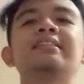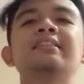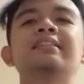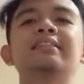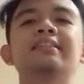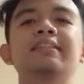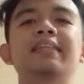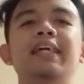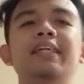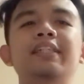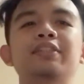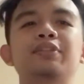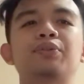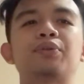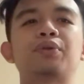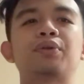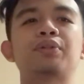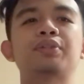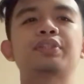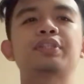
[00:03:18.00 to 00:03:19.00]
Task
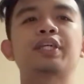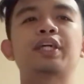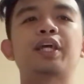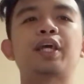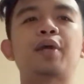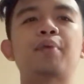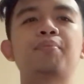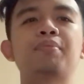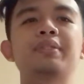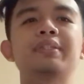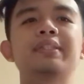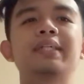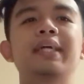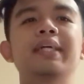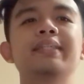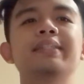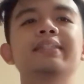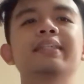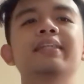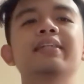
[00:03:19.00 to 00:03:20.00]
roles
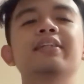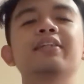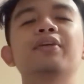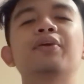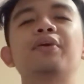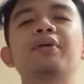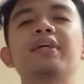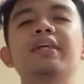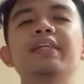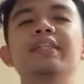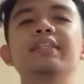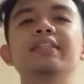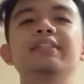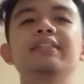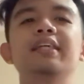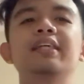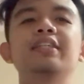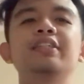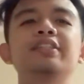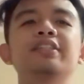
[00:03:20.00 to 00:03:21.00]
emphasizing
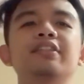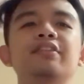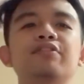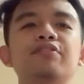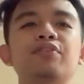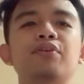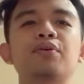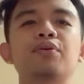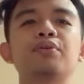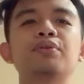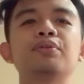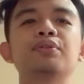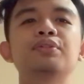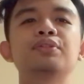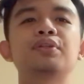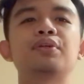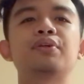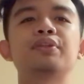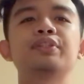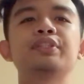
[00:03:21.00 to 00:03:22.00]
organization focus
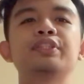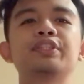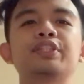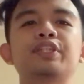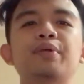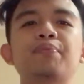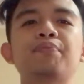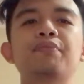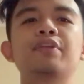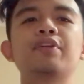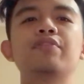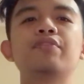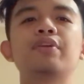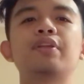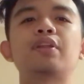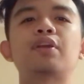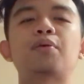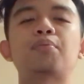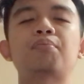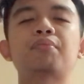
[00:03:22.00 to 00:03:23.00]
on script
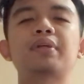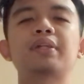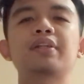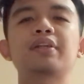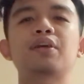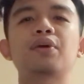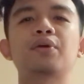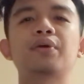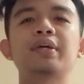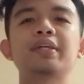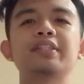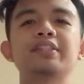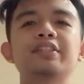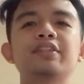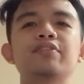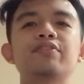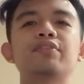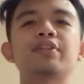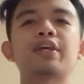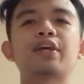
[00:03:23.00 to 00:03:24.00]
development,
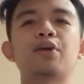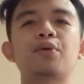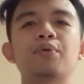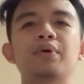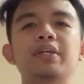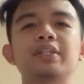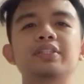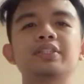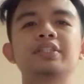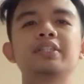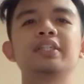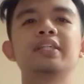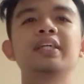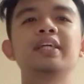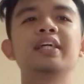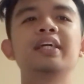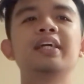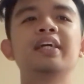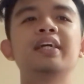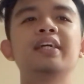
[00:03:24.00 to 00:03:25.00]
cohesive language,
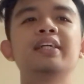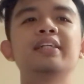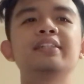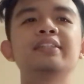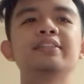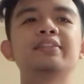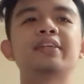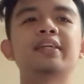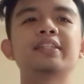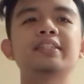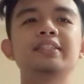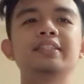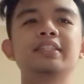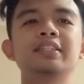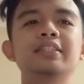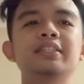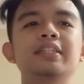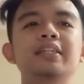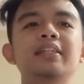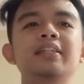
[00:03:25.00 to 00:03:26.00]

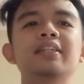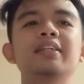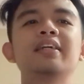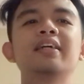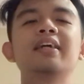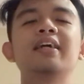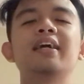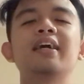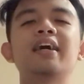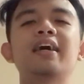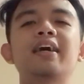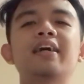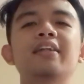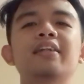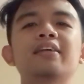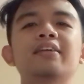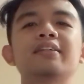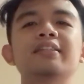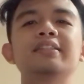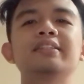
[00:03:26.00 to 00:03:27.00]
transition,
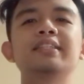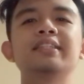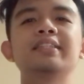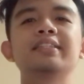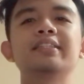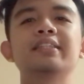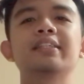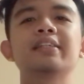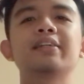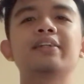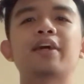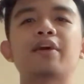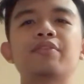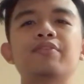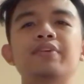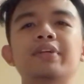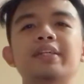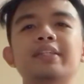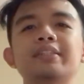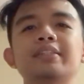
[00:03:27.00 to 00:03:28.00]
and consistent
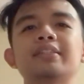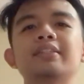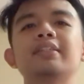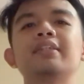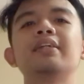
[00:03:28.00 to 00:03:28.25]
graphics.